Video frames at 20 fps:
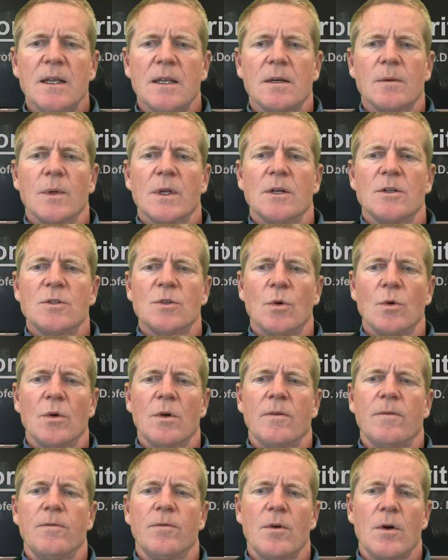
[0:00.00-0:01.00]
and I'm going to
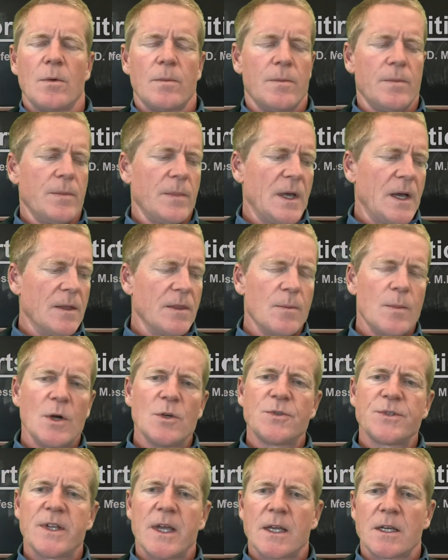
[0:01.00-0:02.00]
talk from uh, the
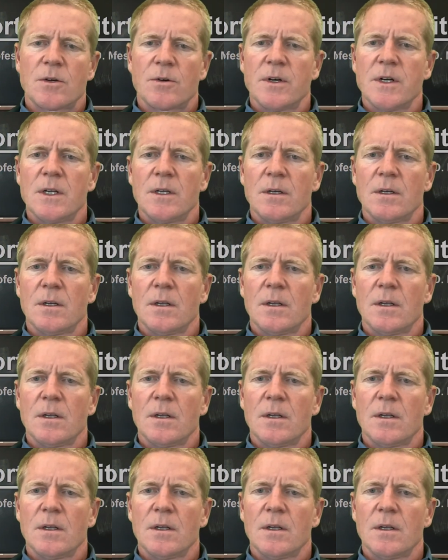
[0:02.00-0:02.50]
most accurate,